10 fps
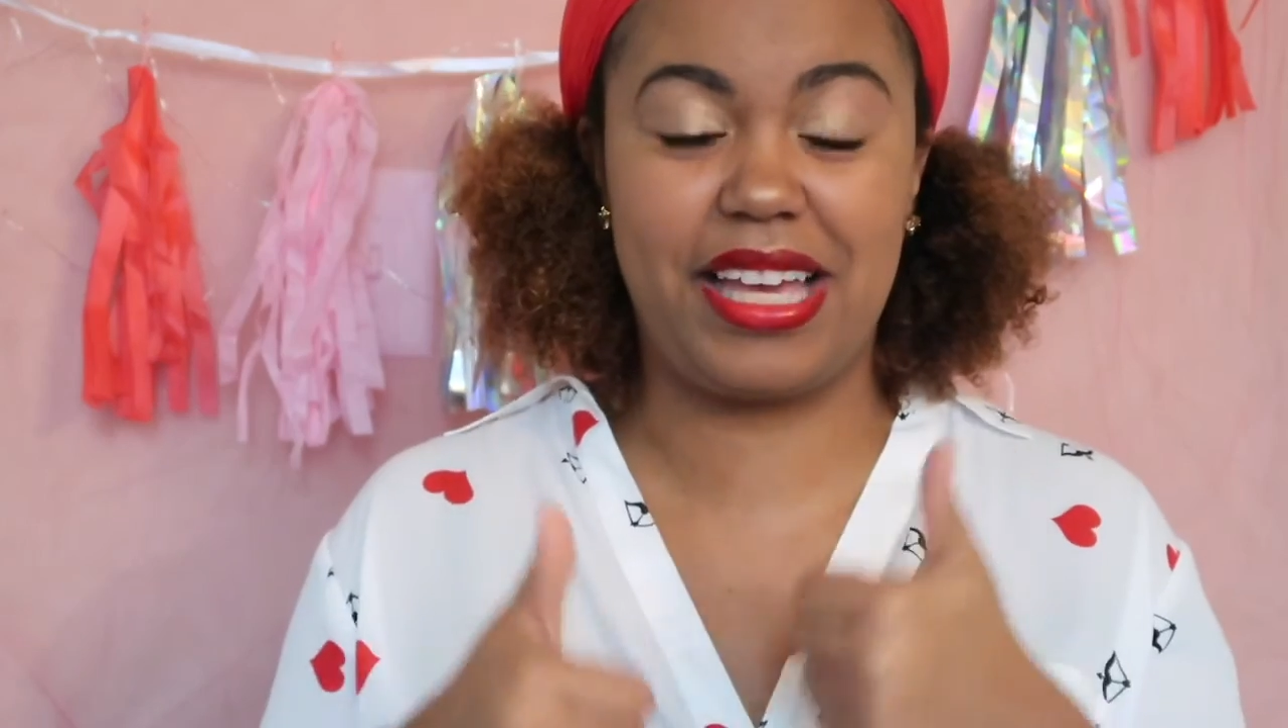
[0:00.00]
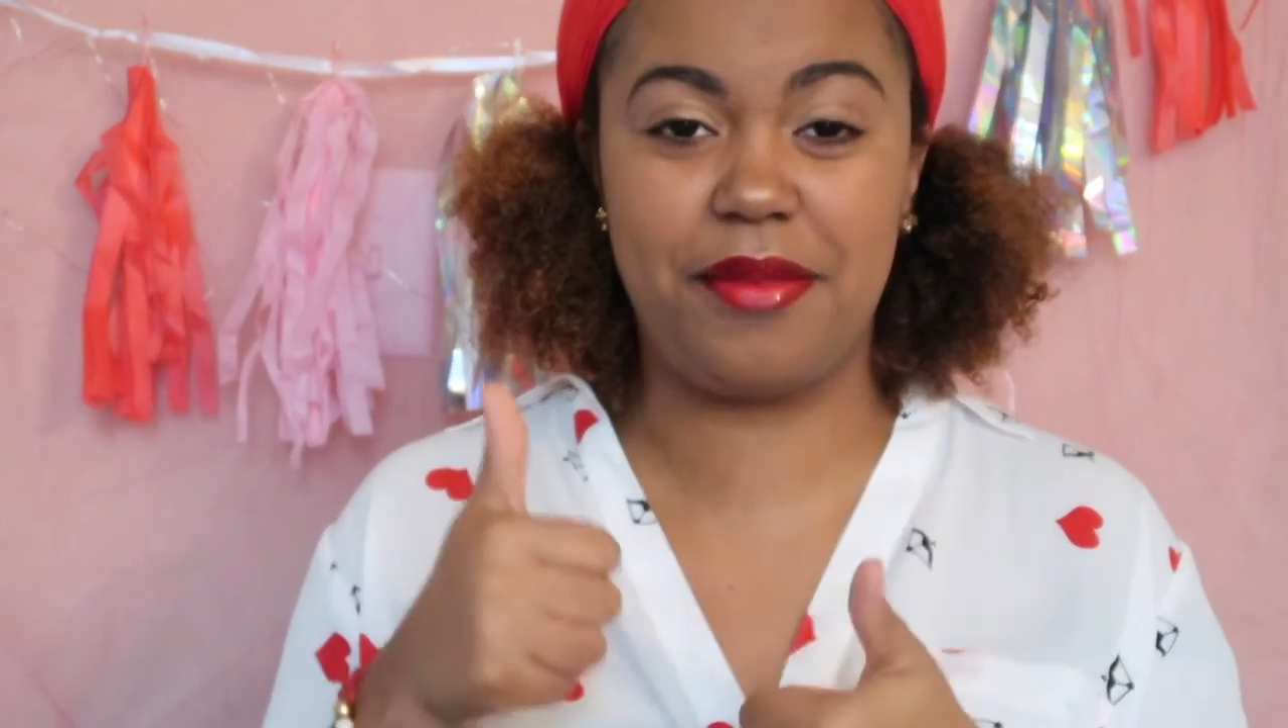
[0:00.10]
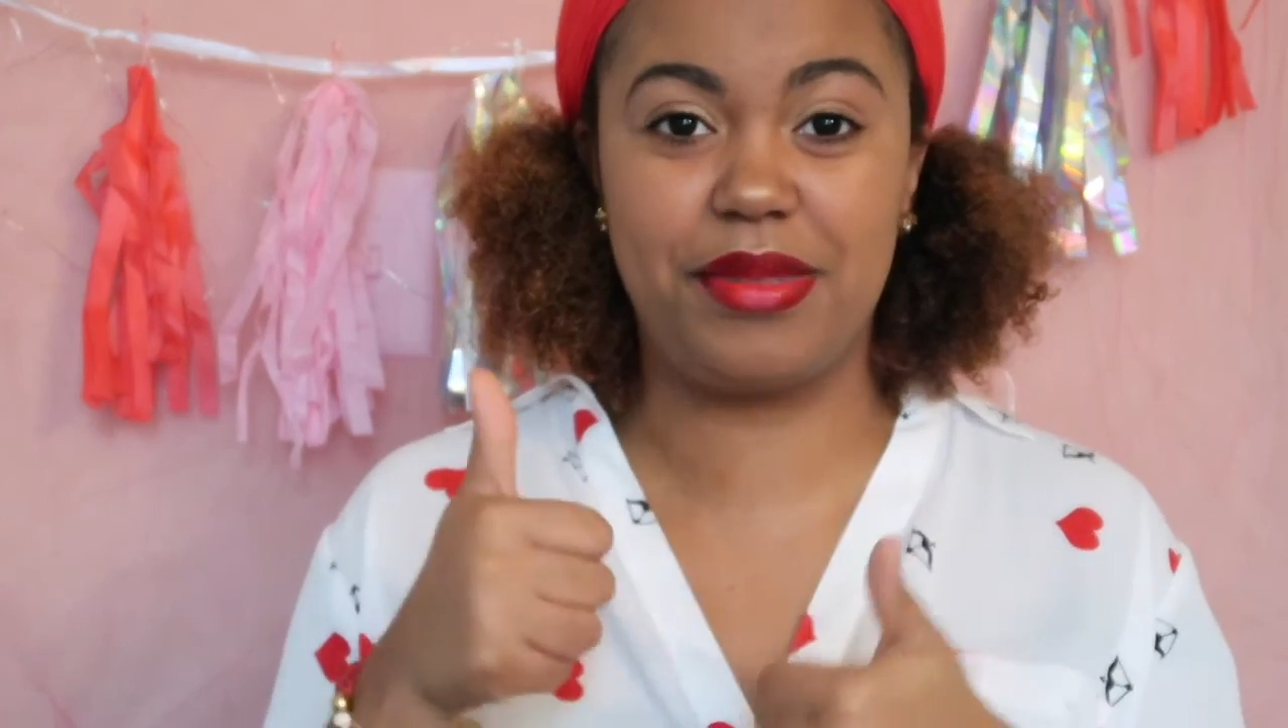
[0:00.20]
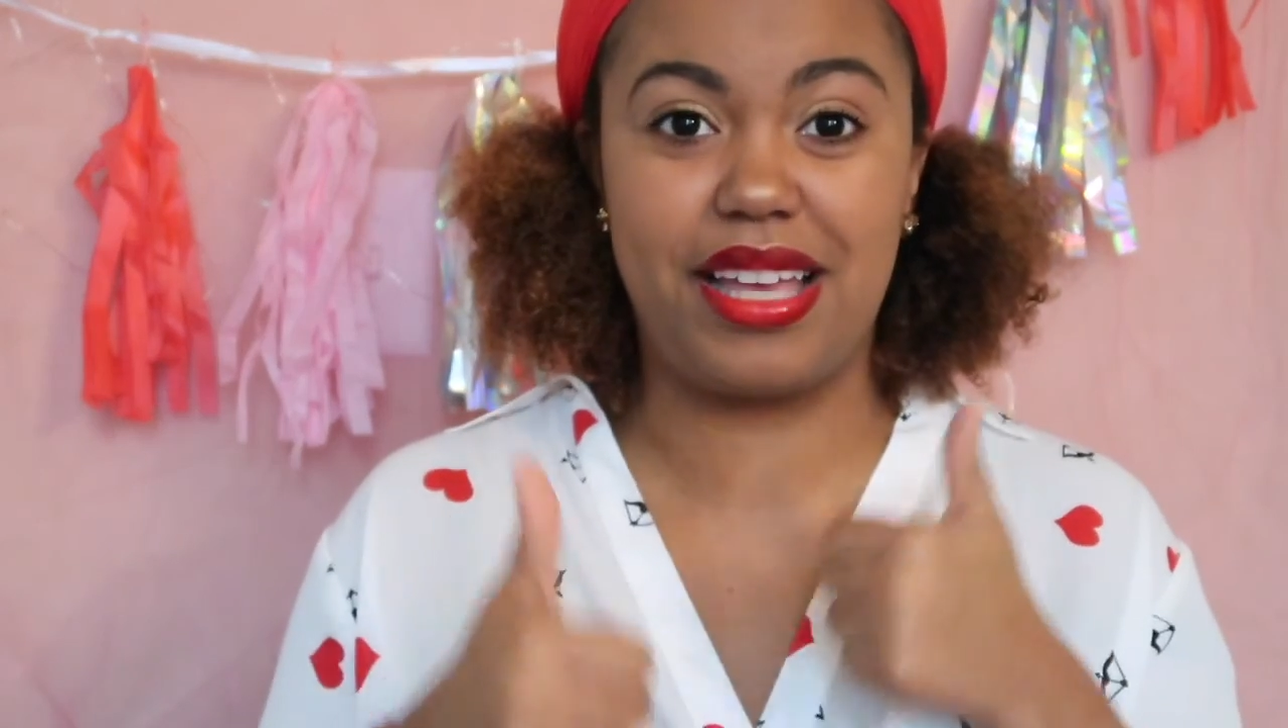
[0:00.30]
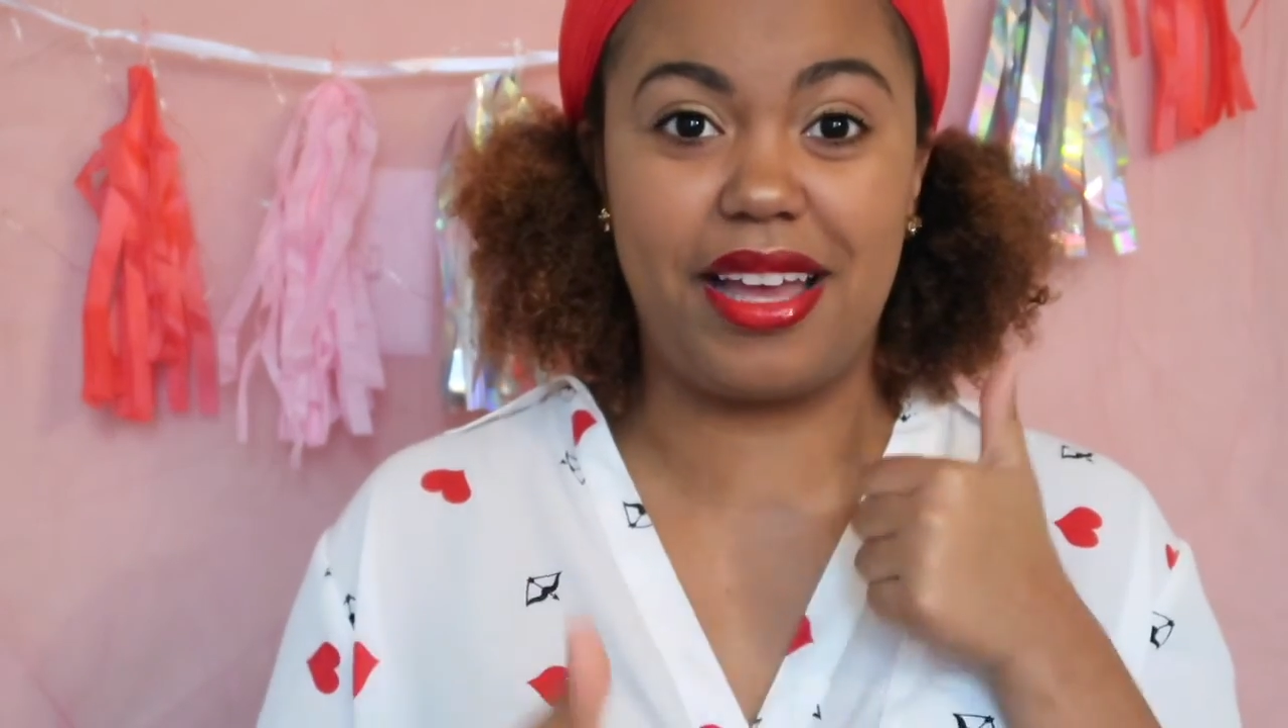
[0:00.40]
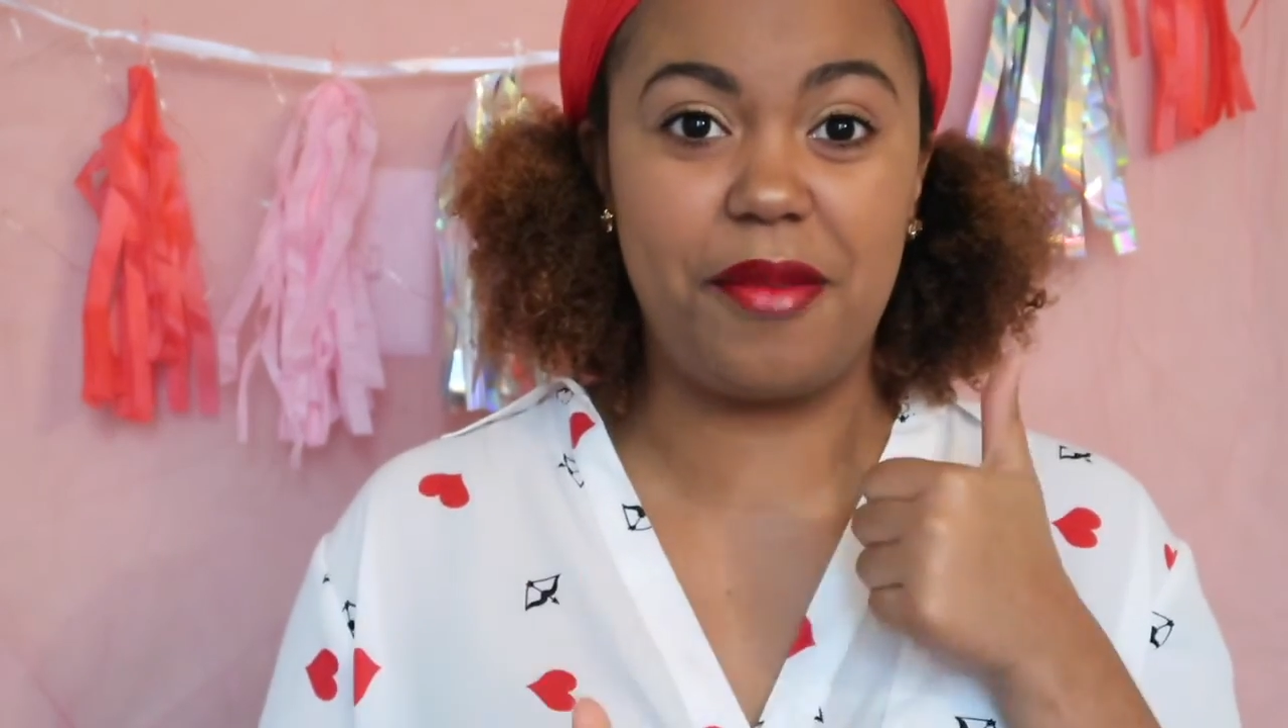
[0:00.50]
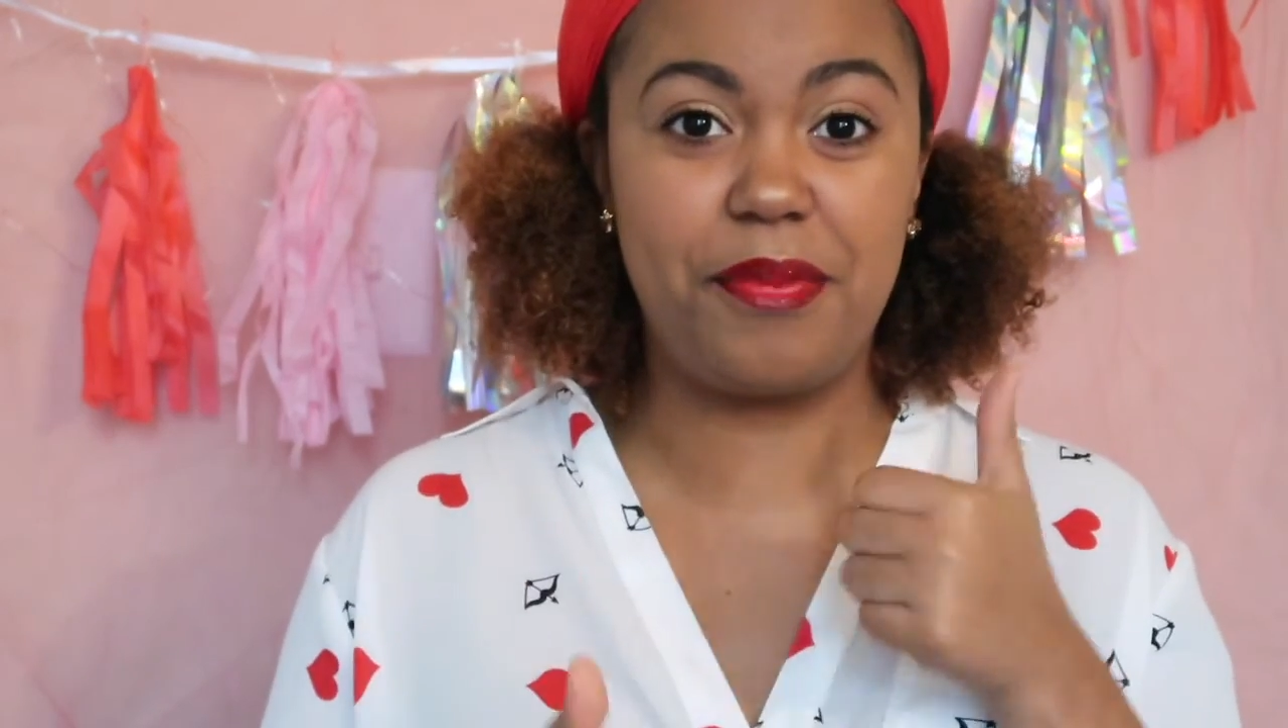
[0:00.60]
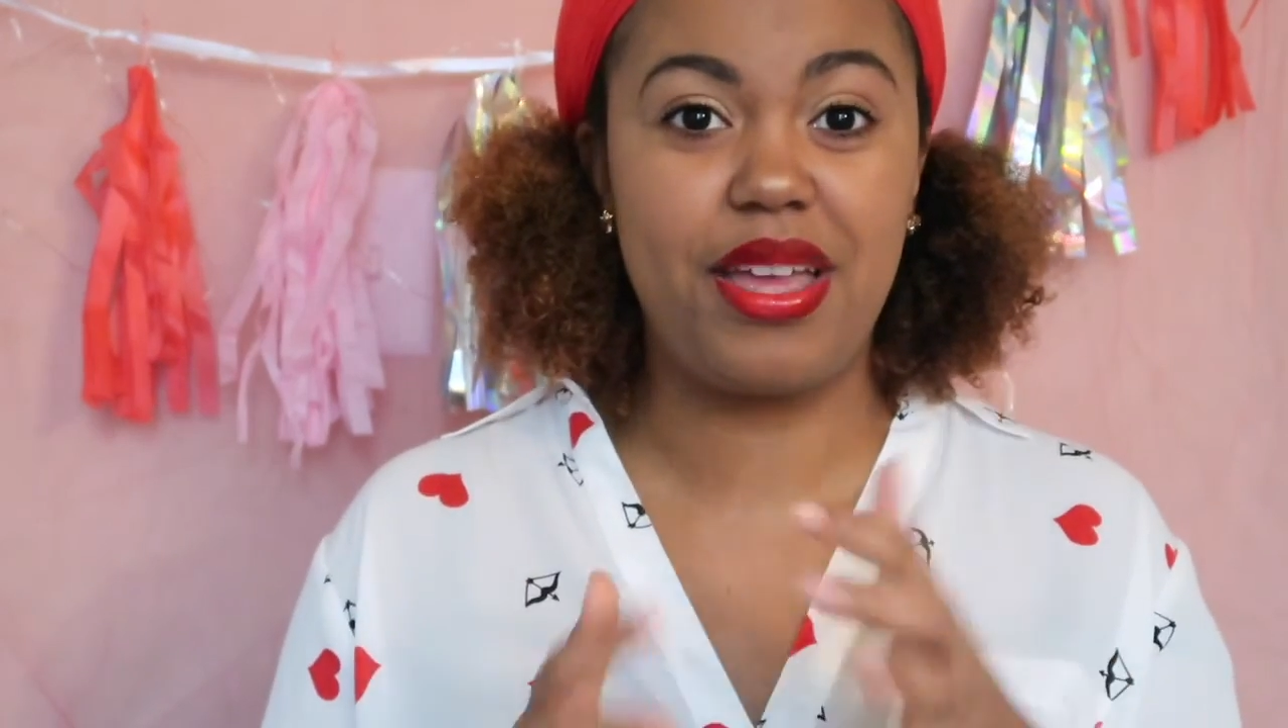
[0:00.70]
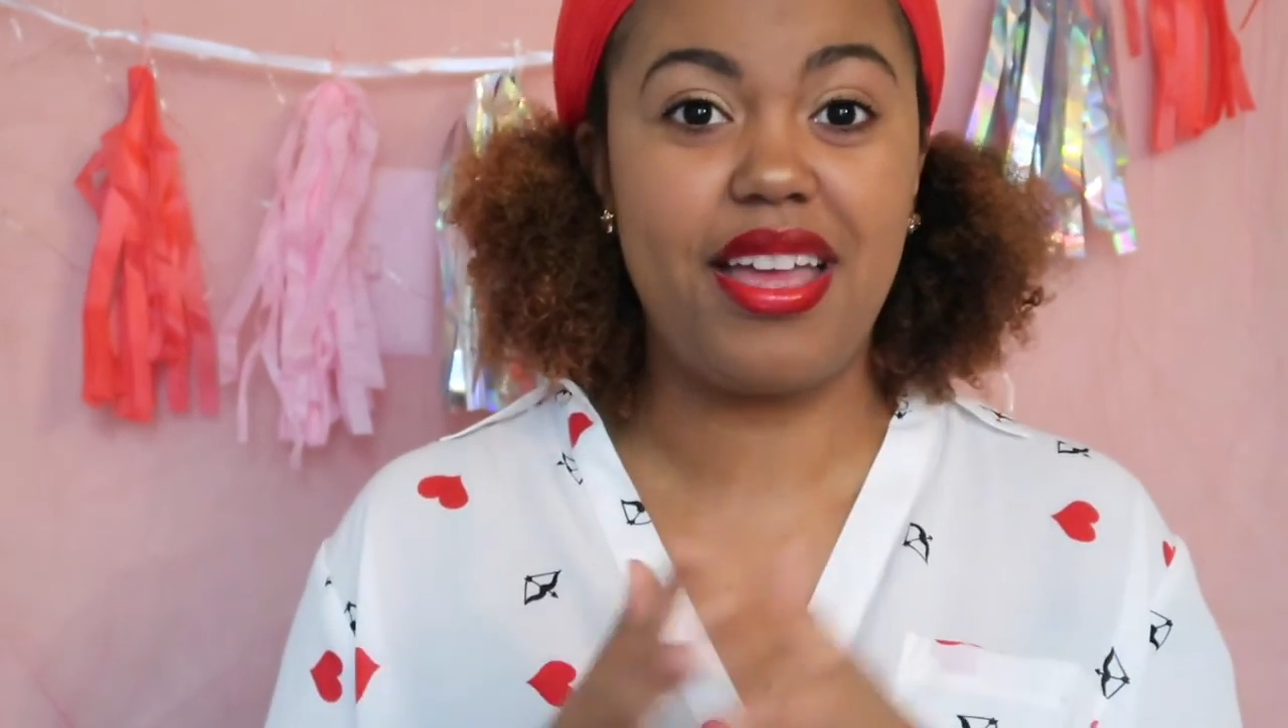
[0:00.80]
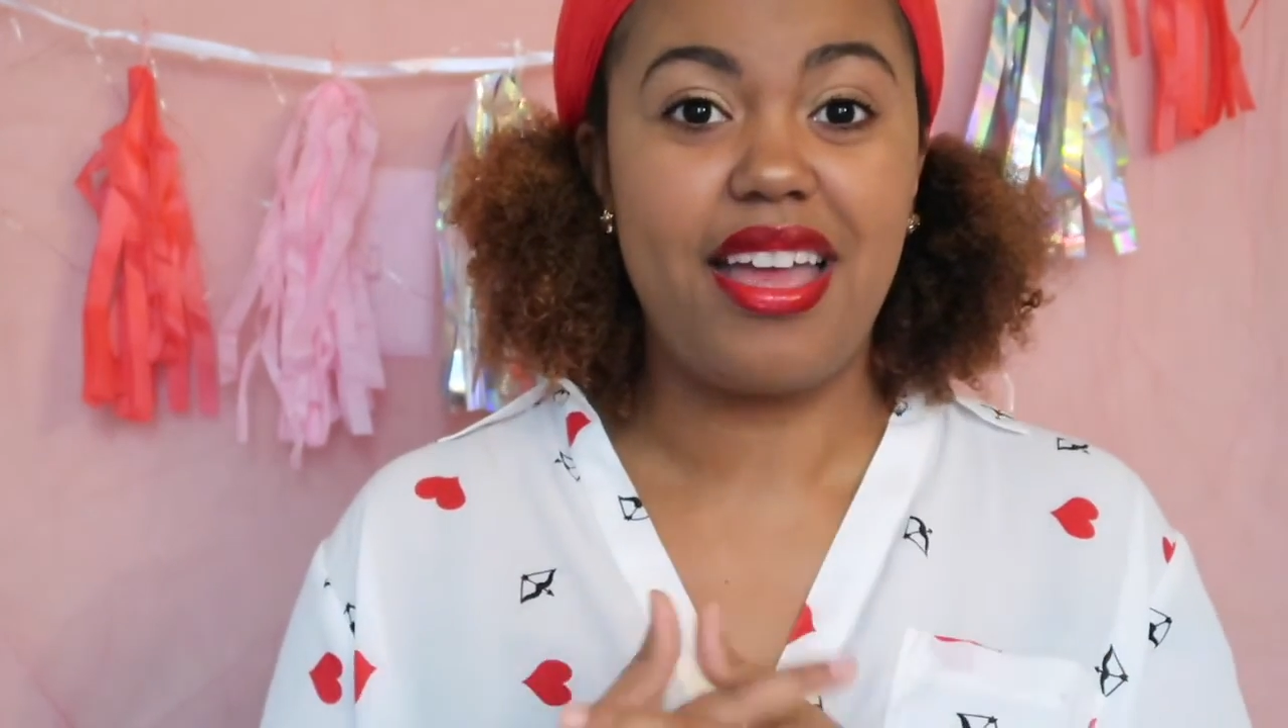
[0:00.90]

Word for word: thumbs up,